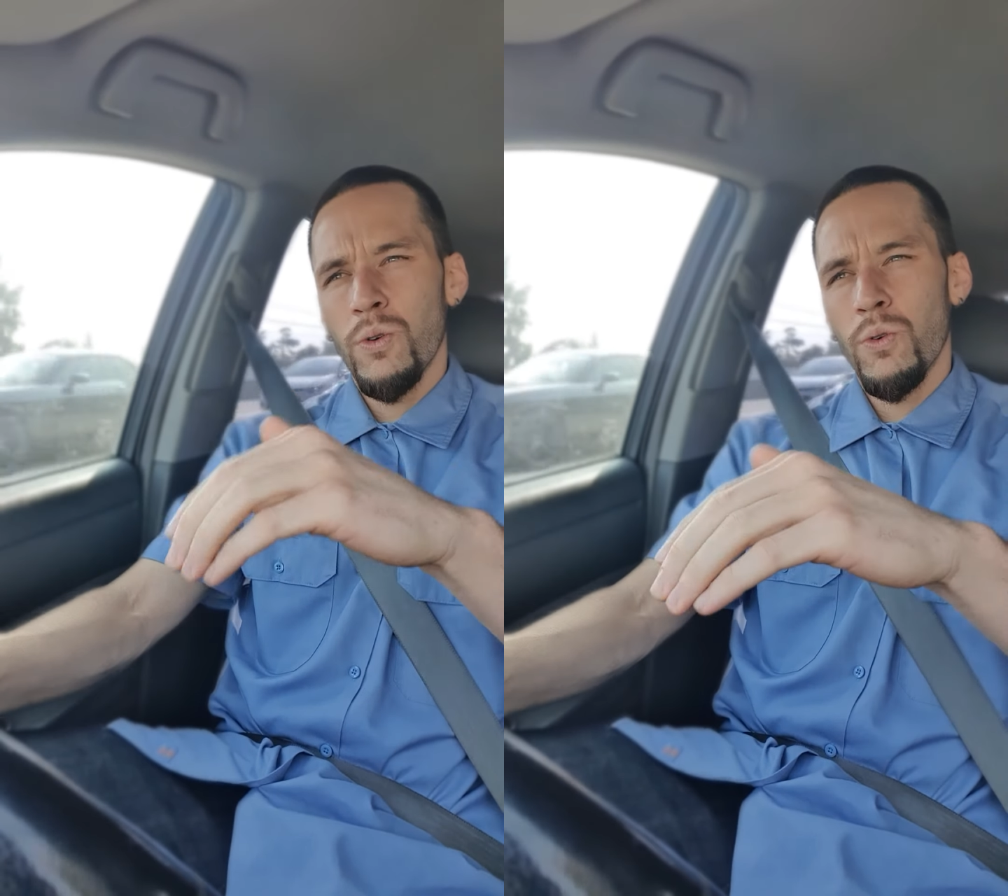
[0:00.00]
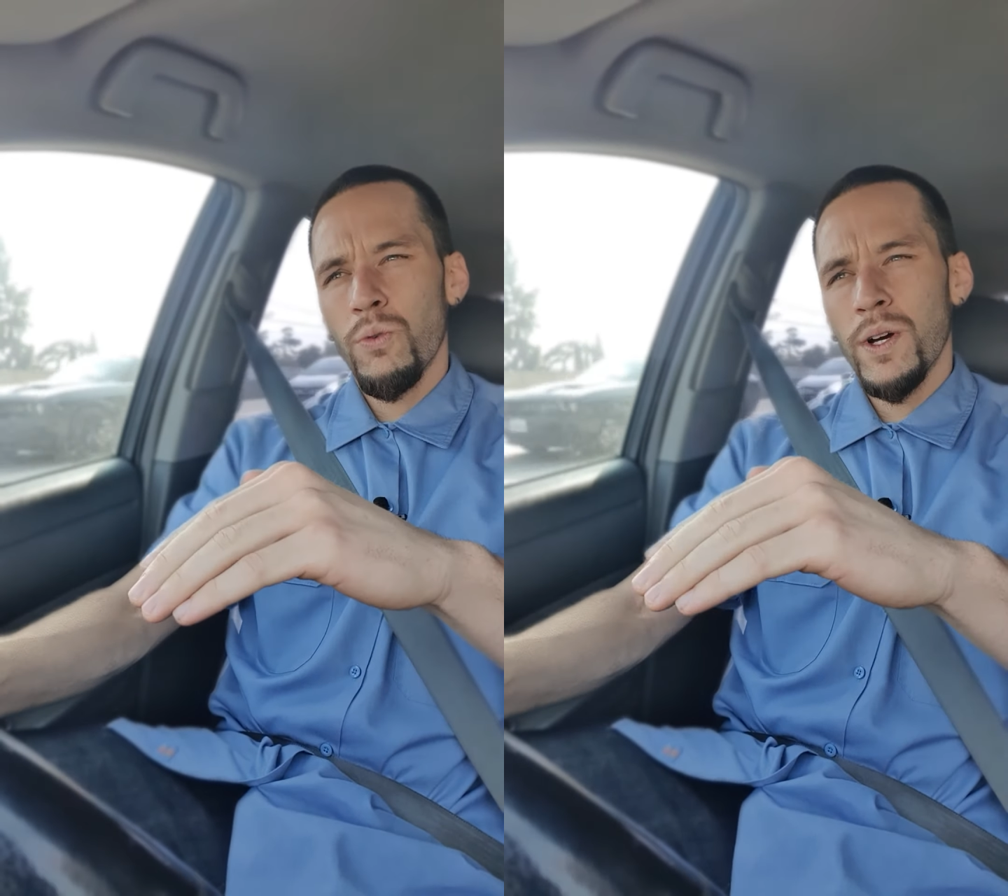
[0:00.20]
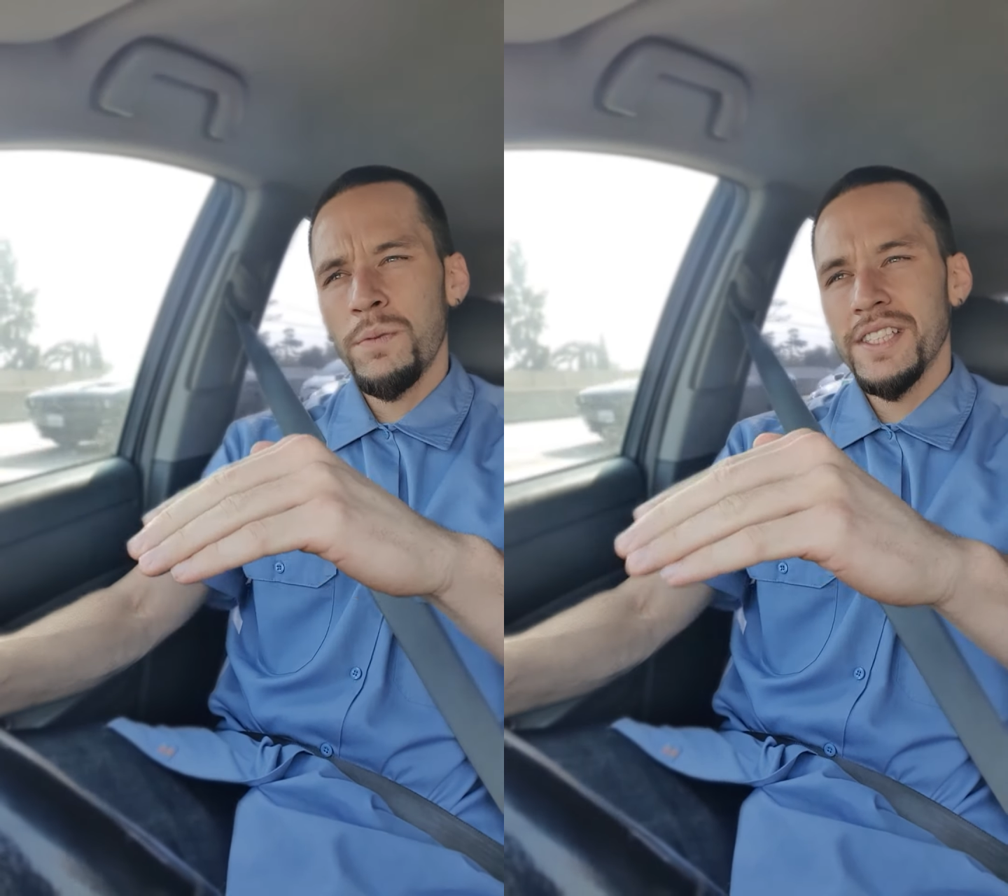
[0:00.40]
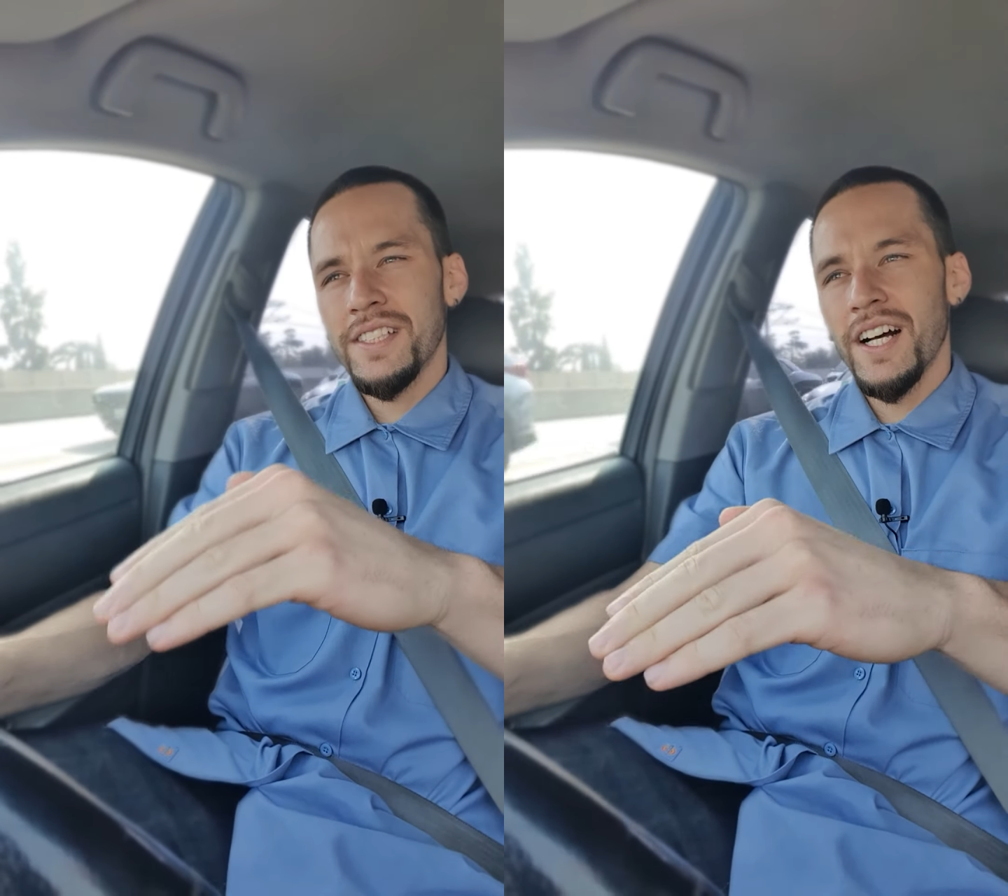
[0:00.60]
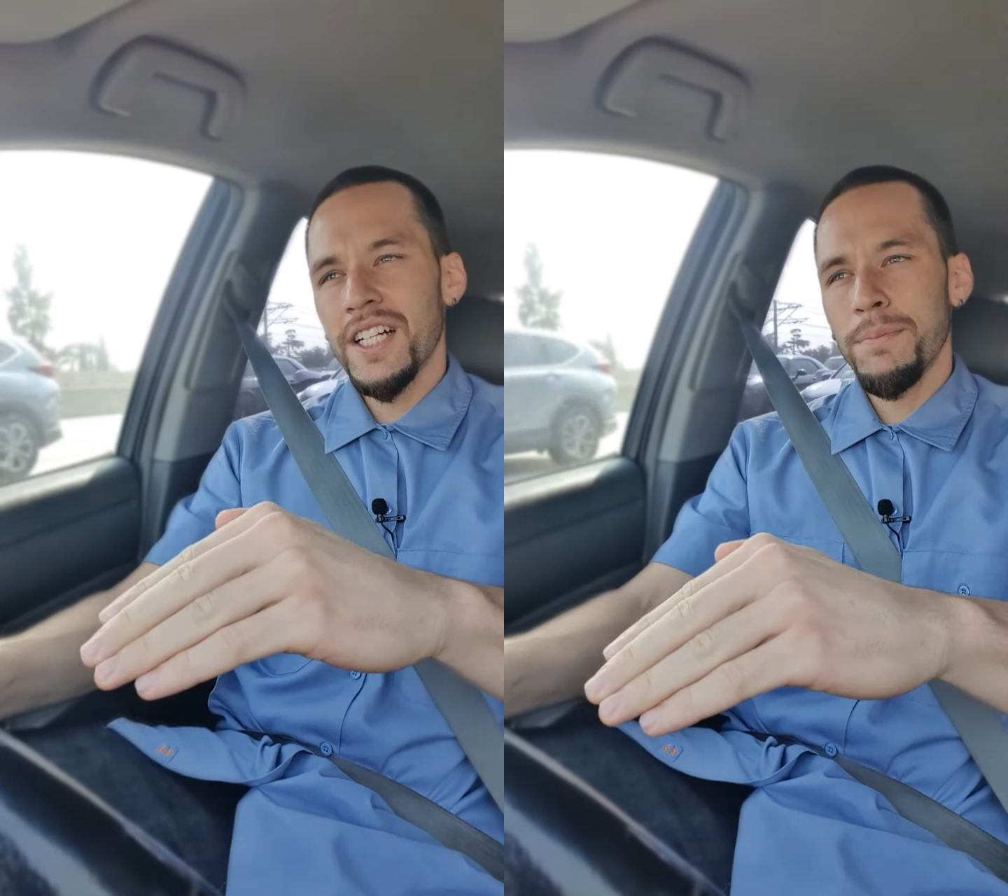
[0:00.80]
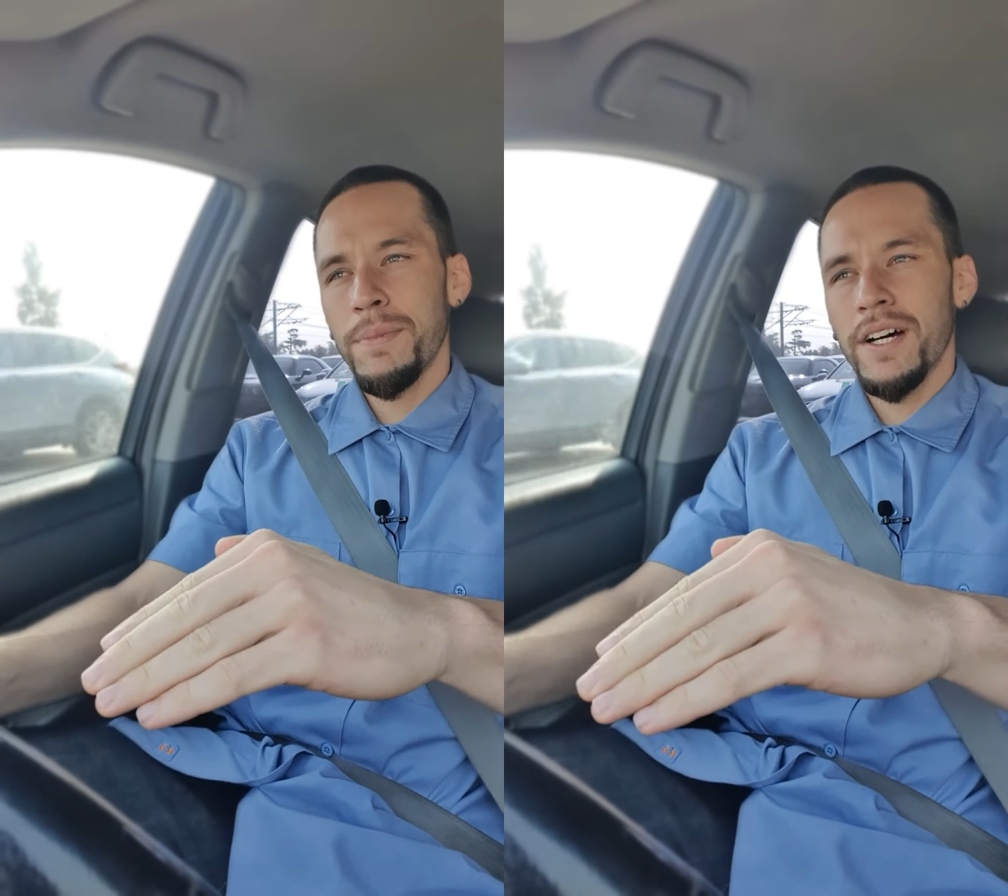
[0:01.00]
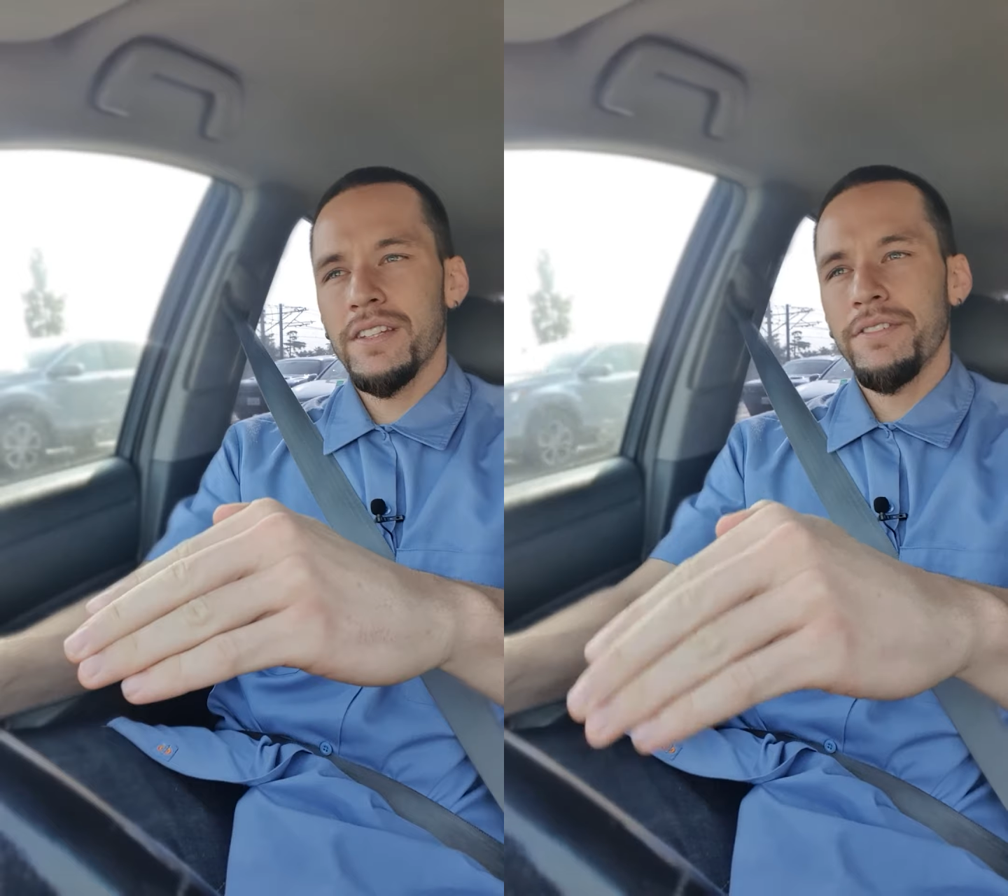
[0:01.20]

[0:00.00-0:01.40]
when we talk about